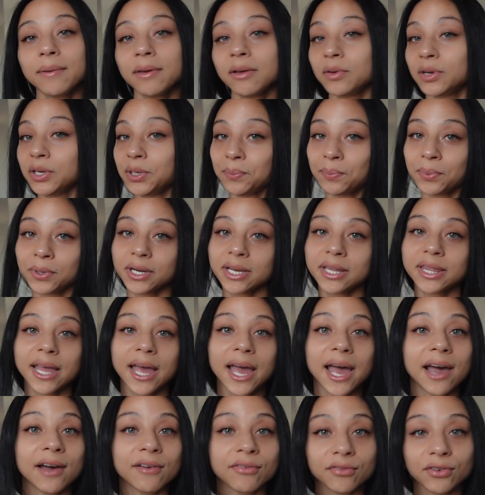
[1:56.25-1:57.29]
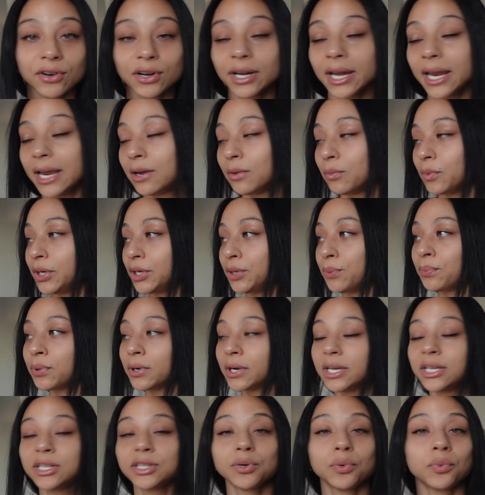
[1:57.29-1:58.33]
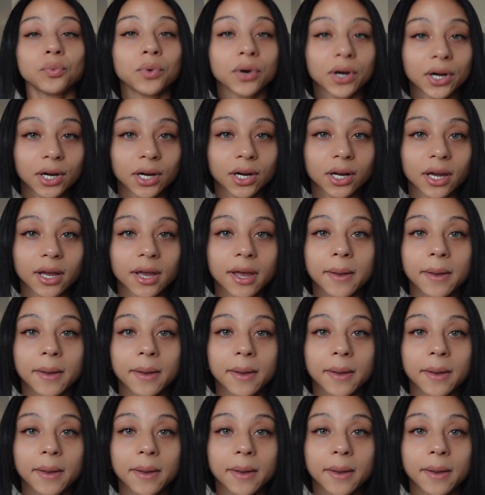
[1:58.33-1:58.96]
and when you put in the effort, and when you put in the work.